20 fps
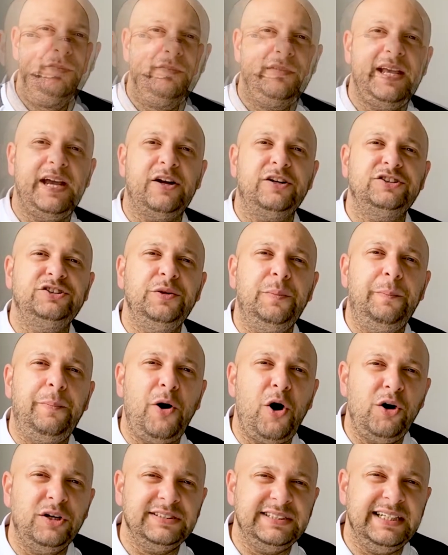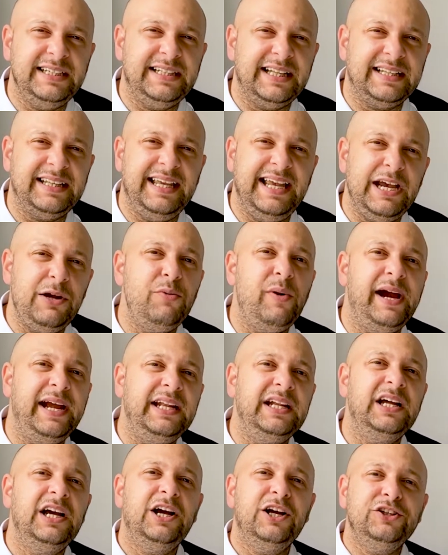They are supposing that
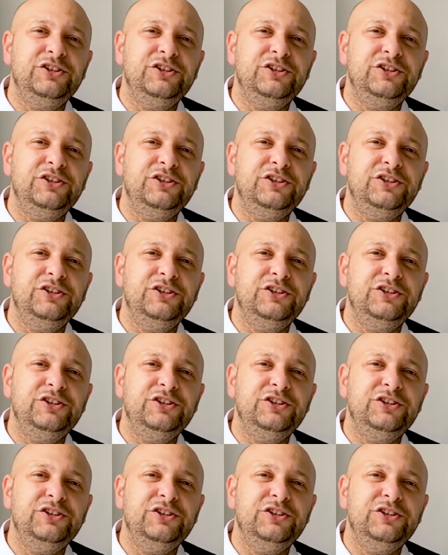Higuain